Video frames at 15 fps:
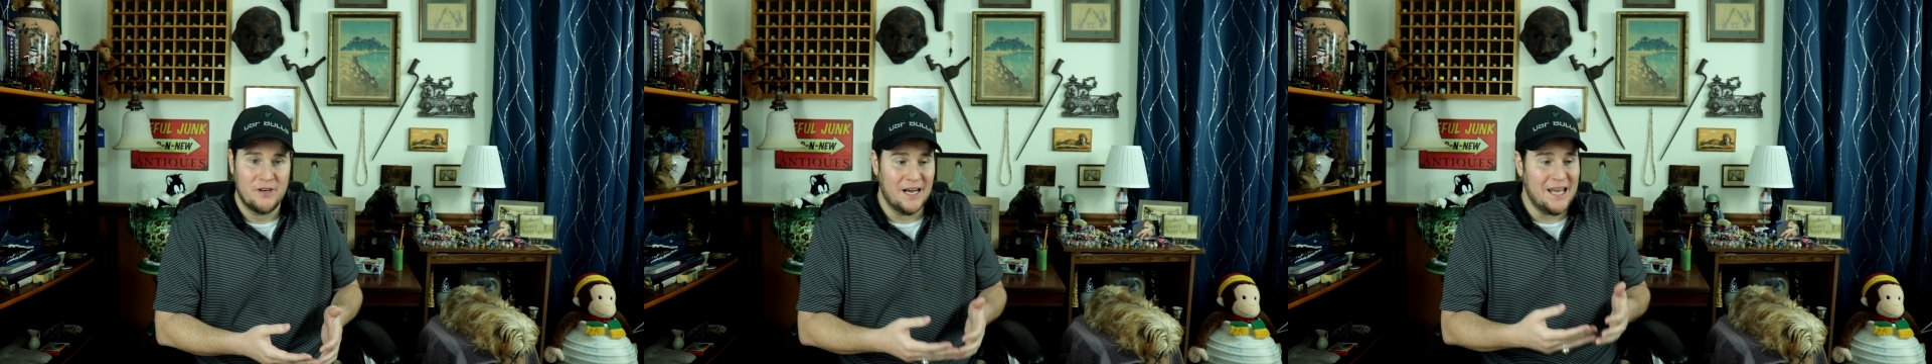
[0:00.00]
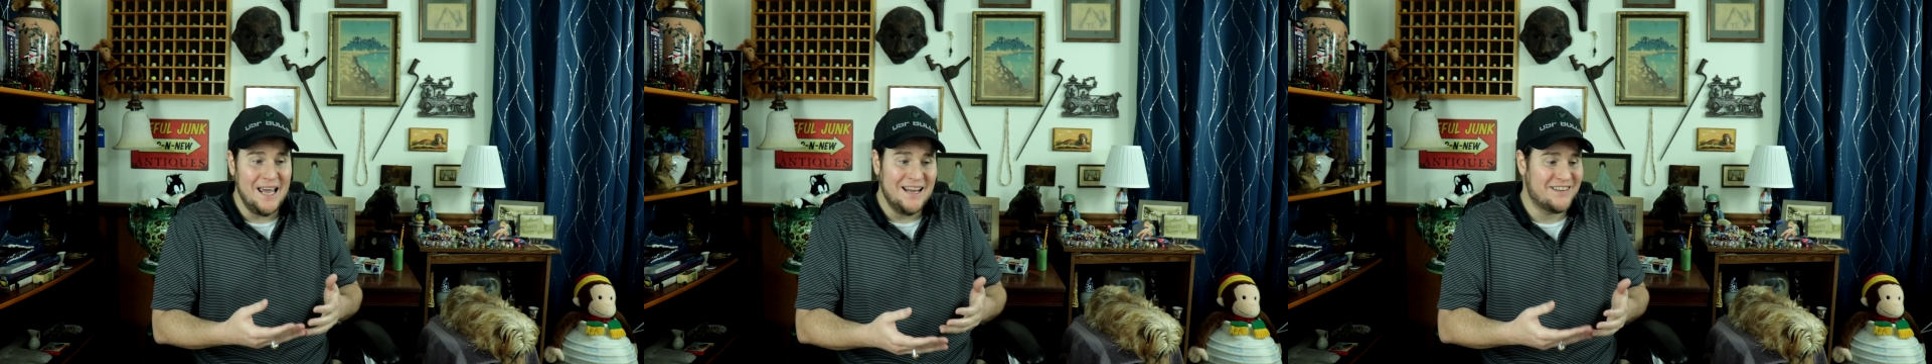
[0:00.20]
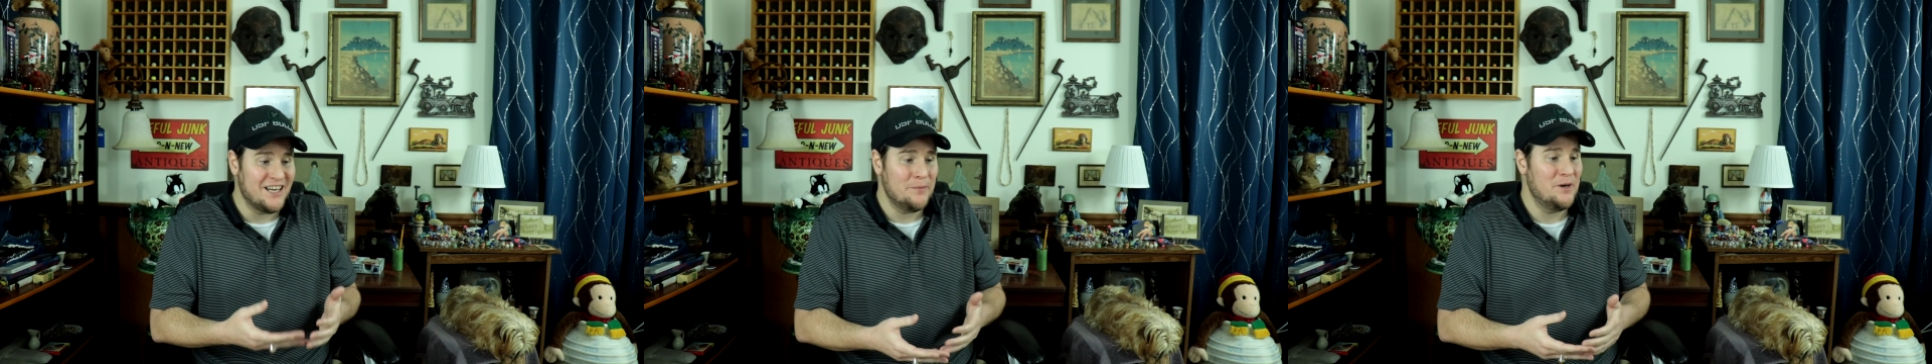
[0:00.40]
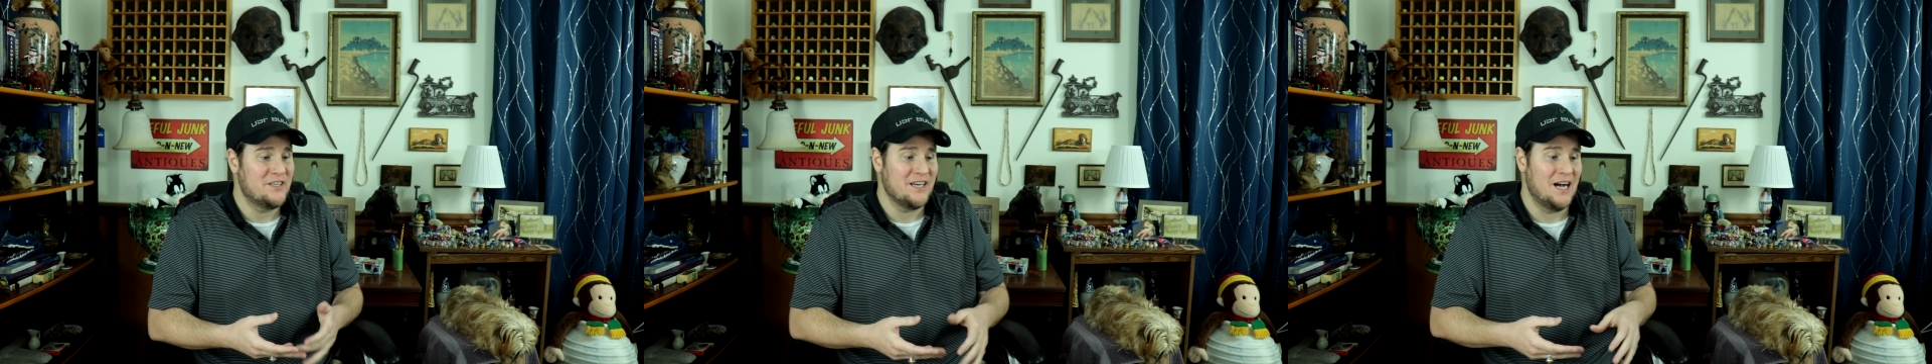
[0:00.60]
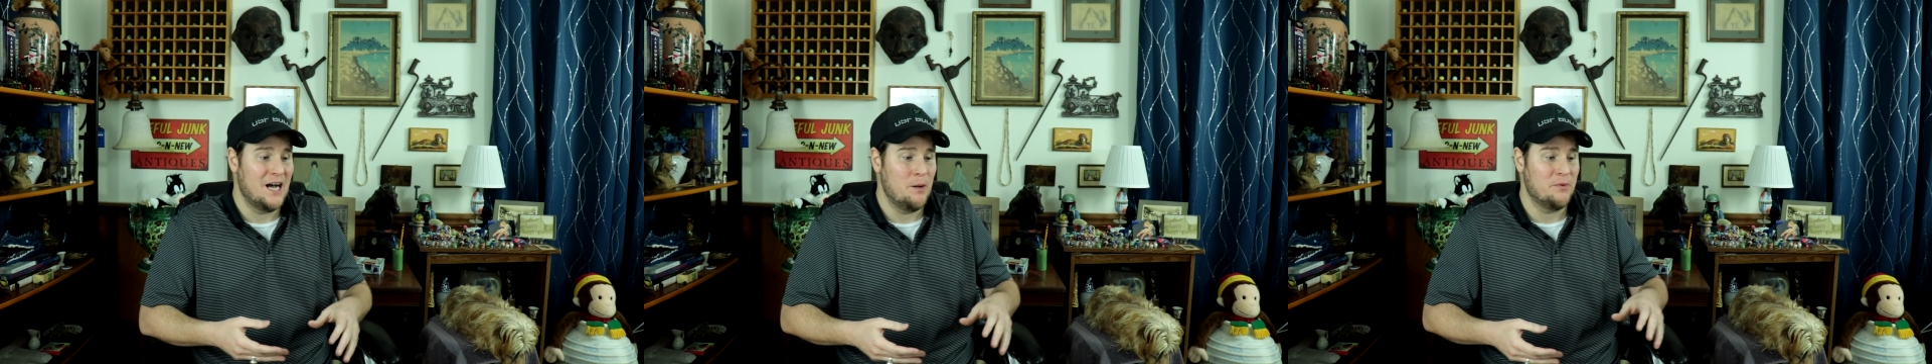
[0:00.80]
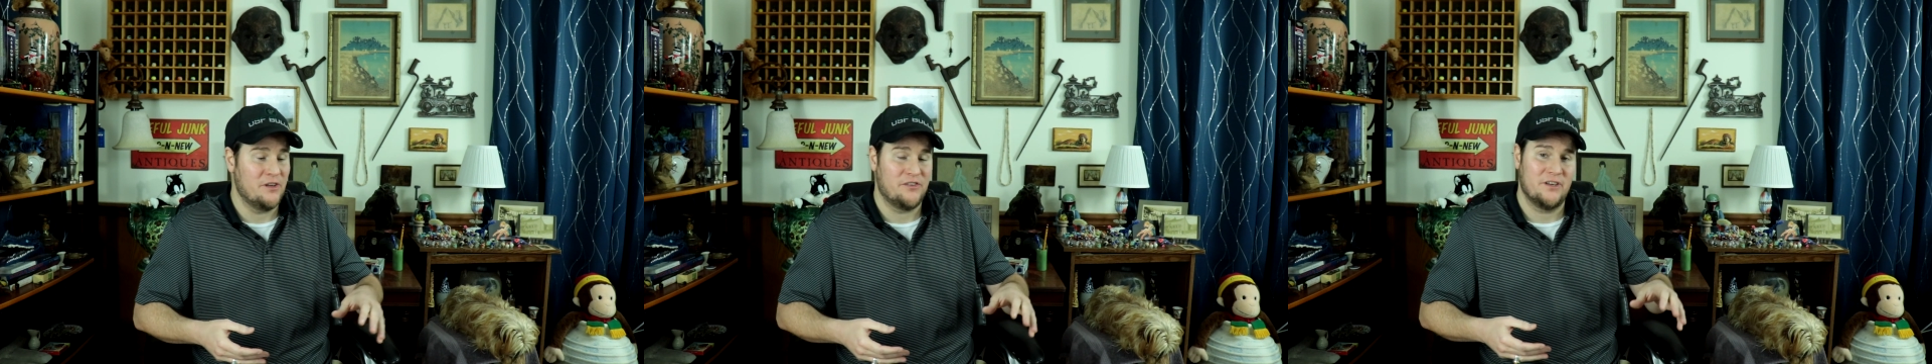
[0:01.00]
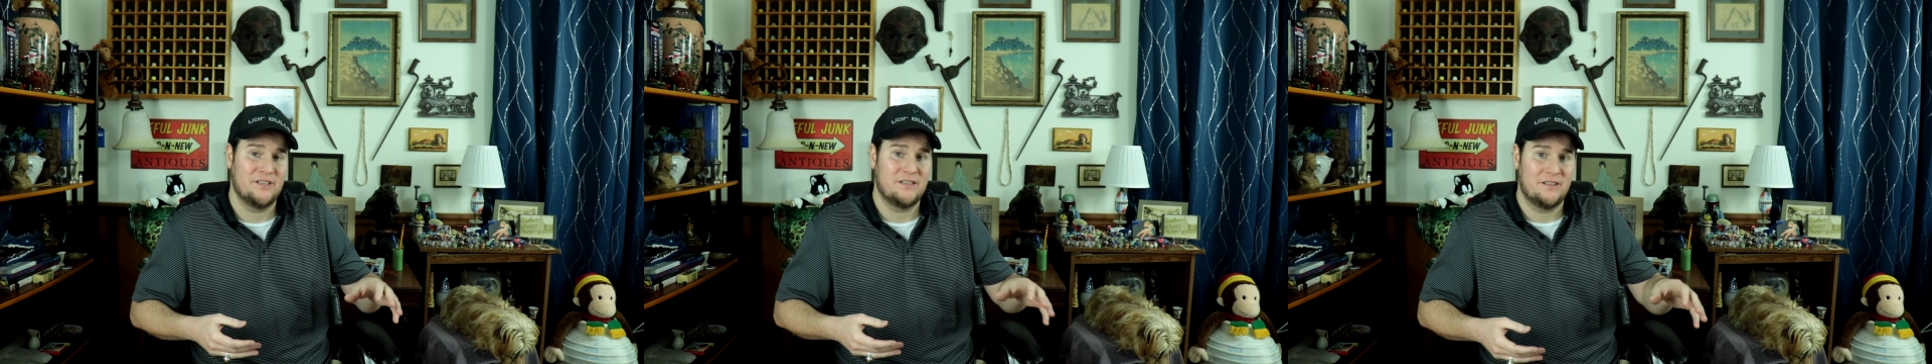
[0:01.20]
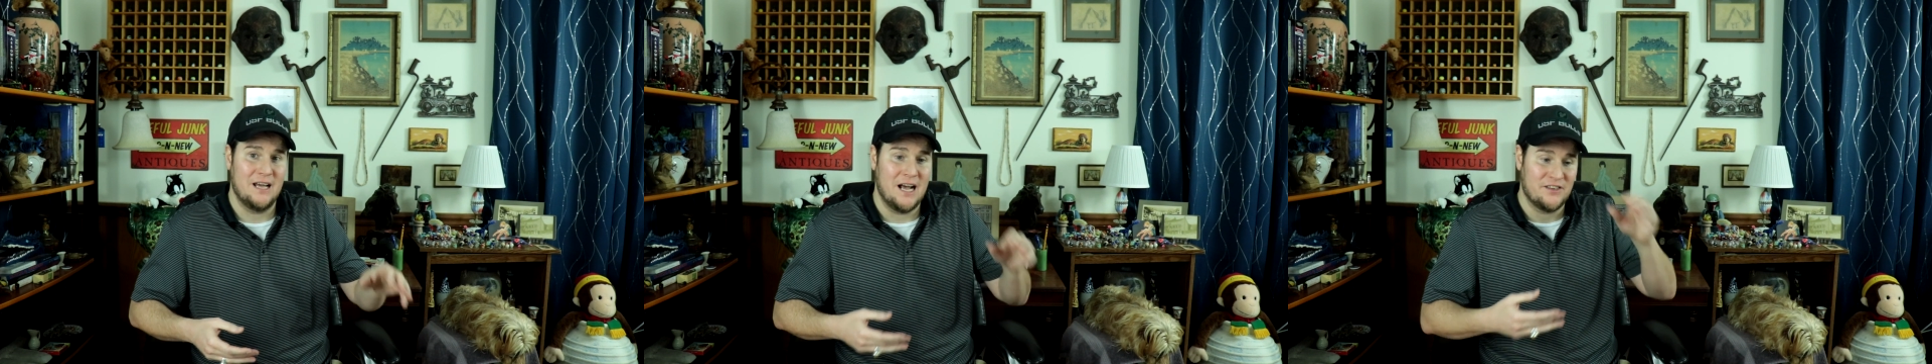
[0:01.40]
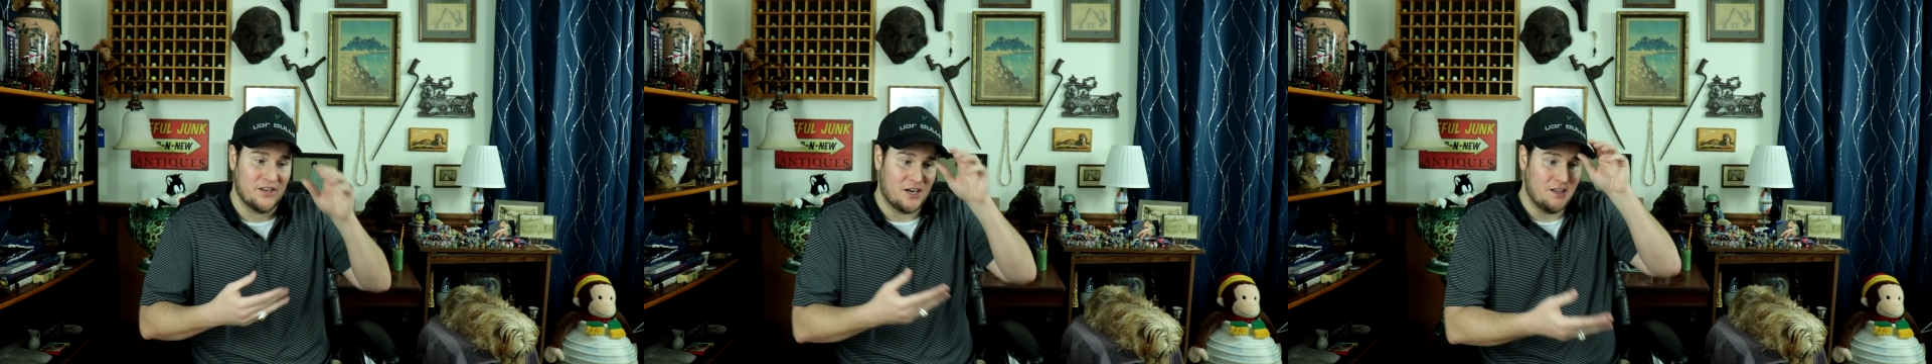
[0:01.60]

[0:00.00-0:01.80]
And I can't tell how many times as a